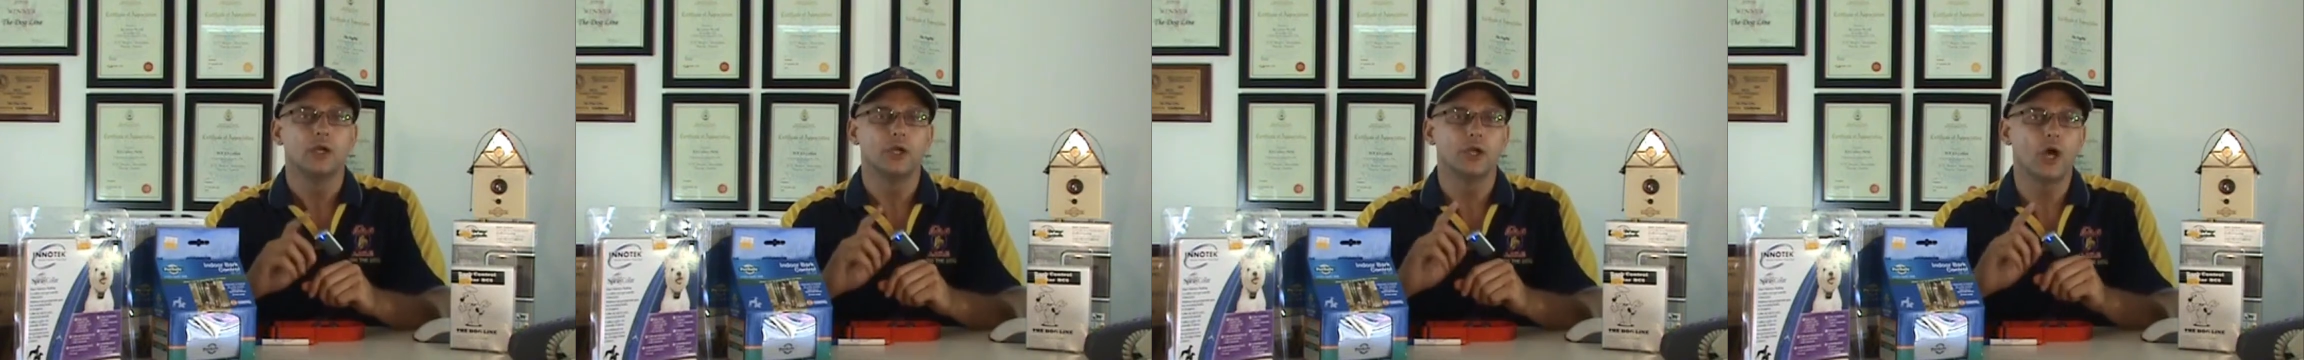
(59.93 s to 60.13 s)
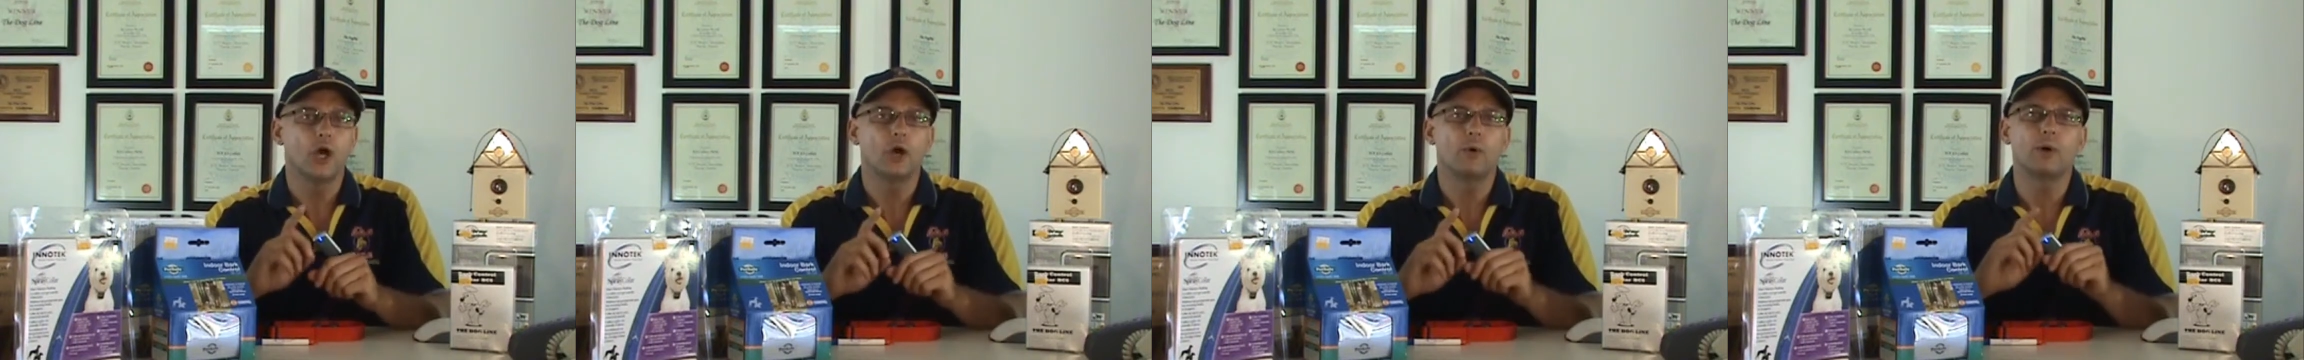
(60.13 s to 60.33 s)

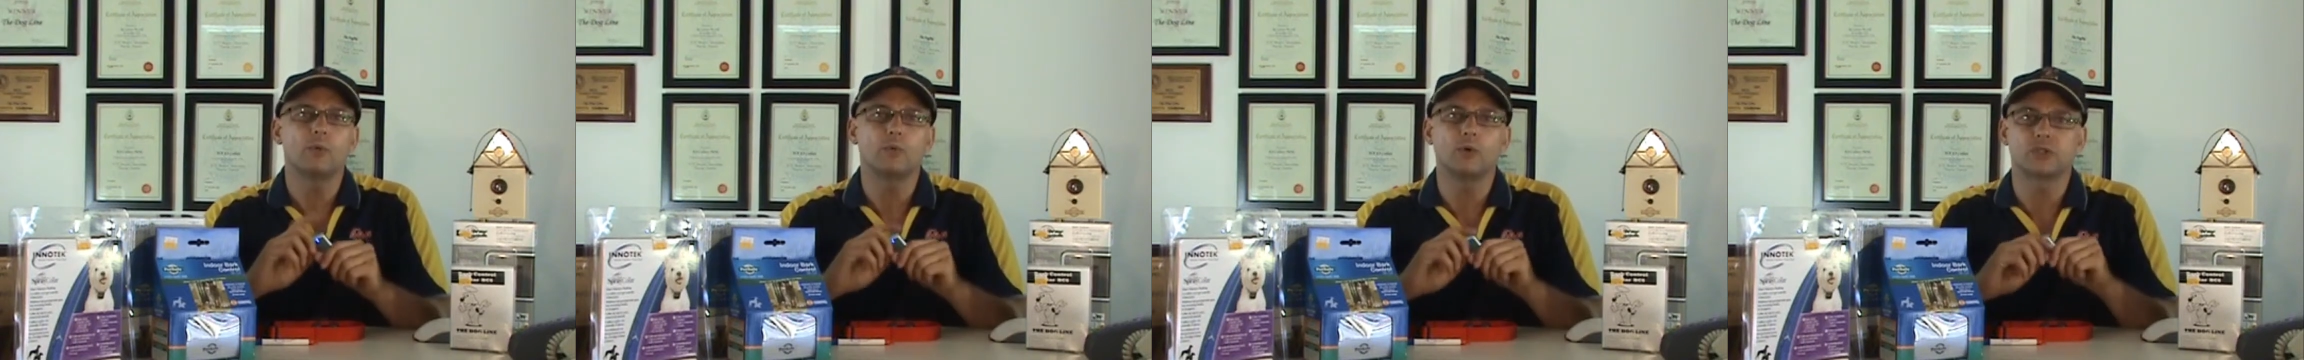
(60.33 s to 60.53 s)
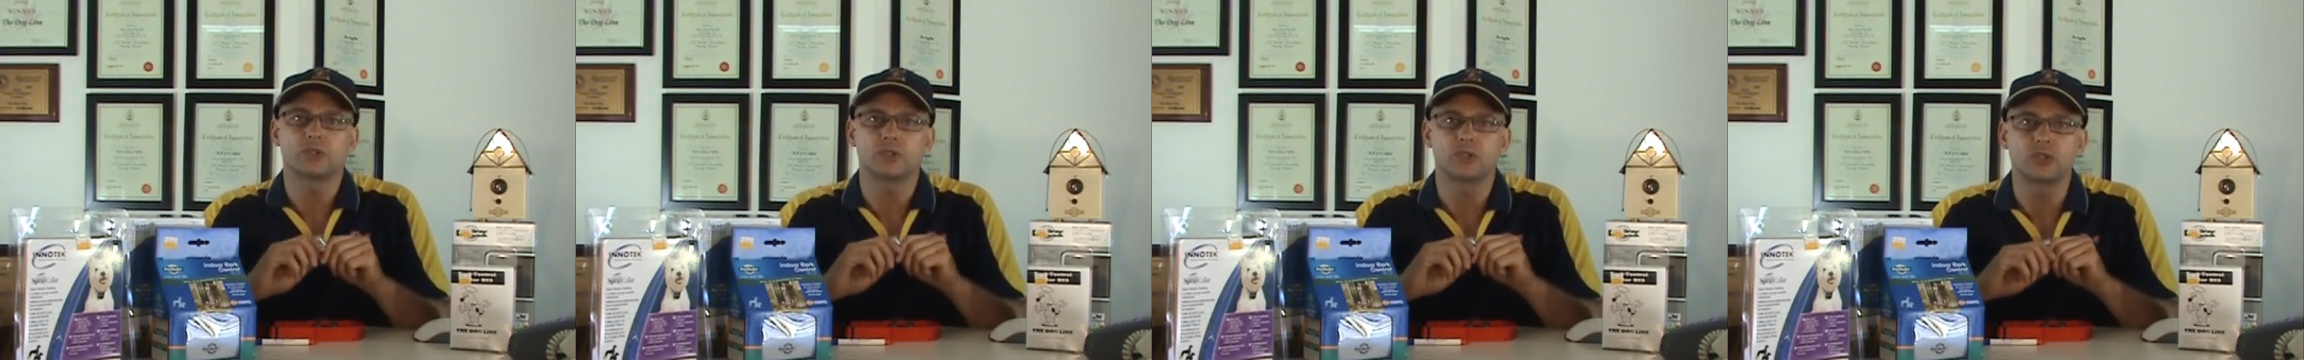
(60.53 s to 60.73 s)
No
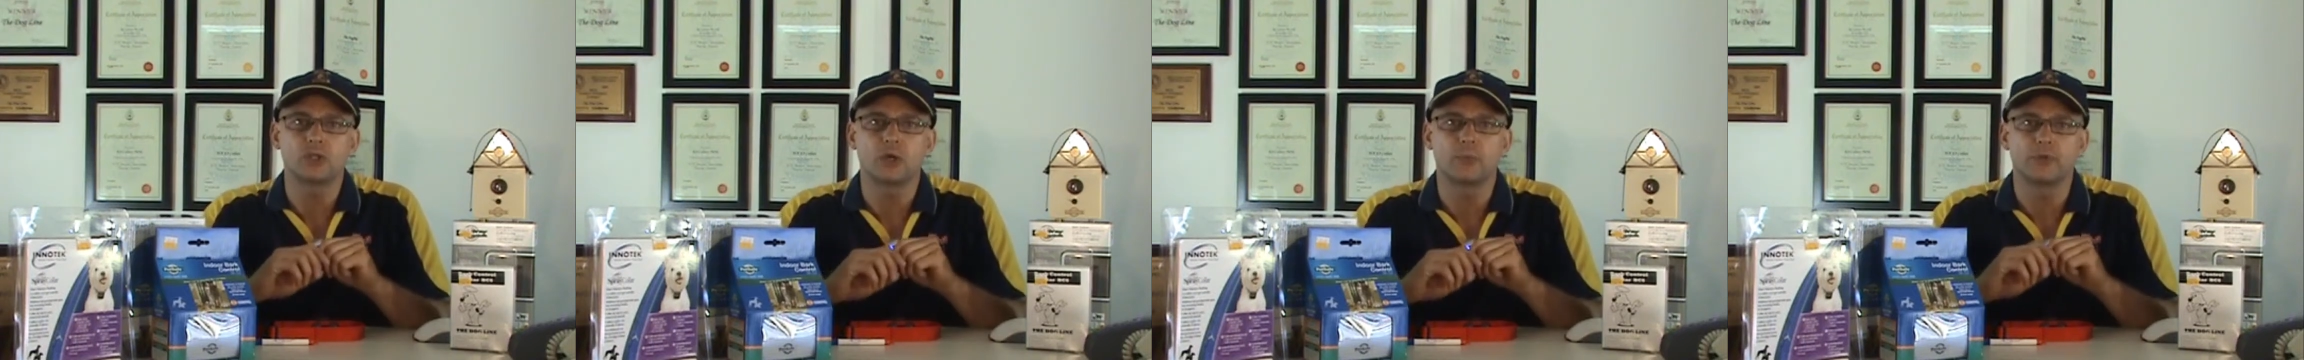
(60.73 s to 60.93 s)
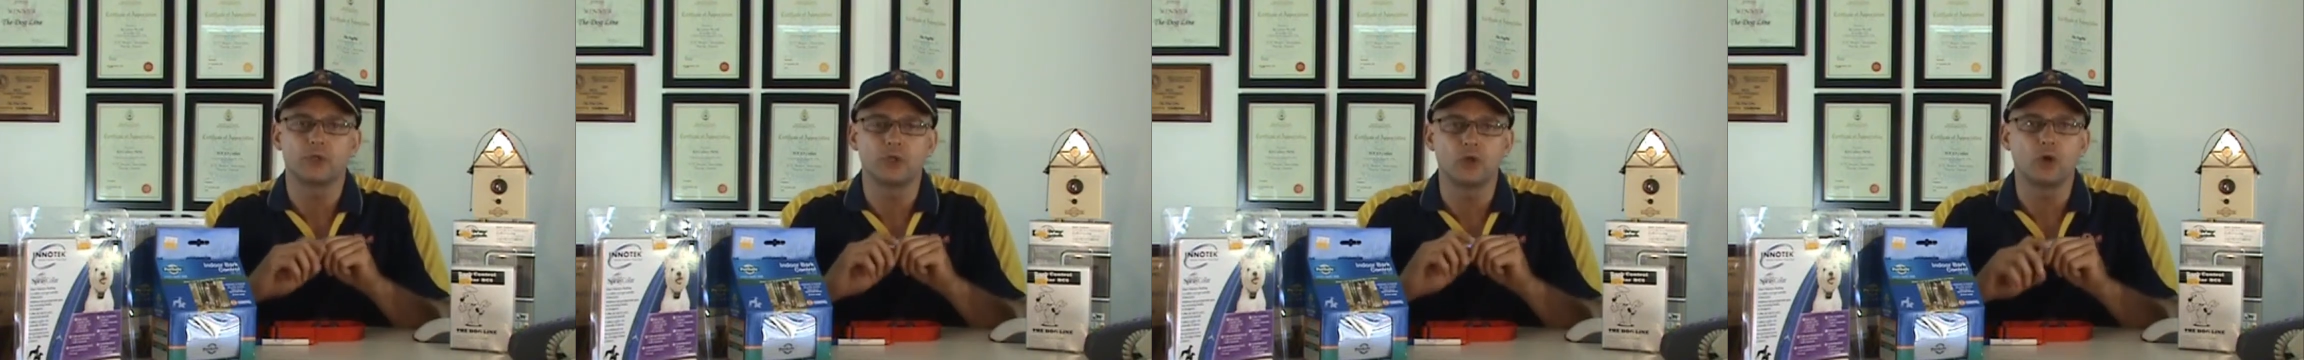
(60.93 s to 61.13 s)
one wants to stop the